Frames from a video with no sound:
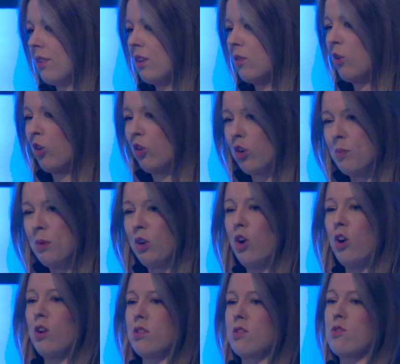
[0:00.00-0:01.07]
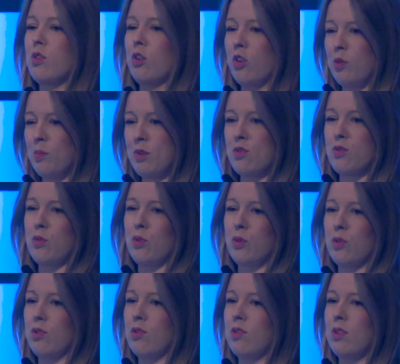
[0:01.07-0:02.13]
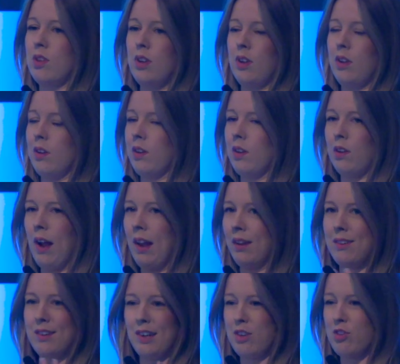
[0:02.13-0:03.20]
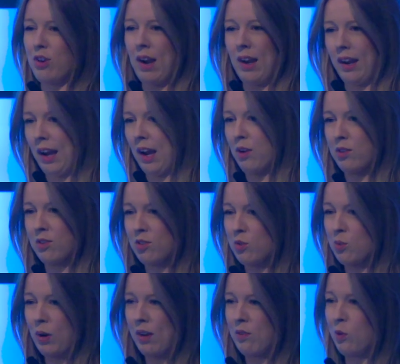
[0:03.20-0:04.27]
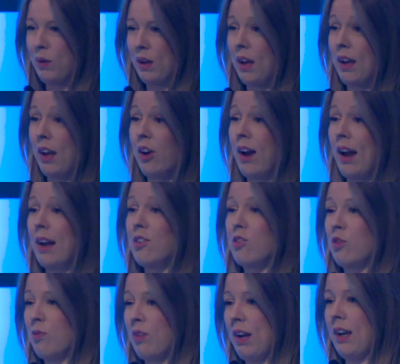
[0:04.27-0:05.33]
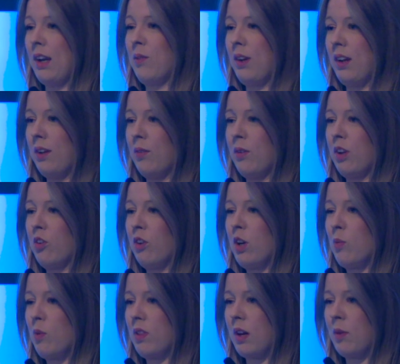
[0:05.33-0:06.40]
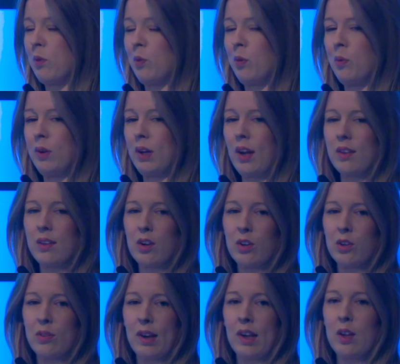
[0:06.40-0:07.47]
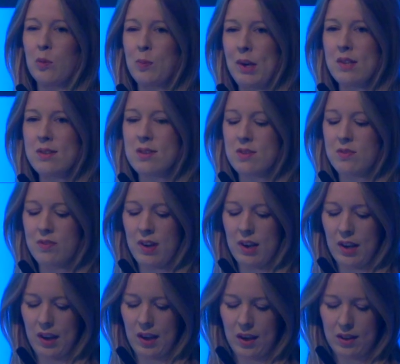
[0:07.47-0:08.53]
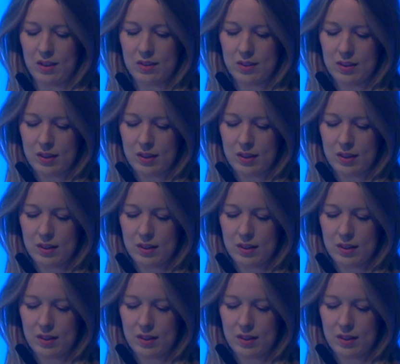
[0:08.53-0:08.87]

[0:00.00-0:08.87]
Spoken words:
recruitment costs, recruitment source, L&D training hours, just whatever we could get our hands on, really. We agreed with them that we would get that on a regular basis and feed it in.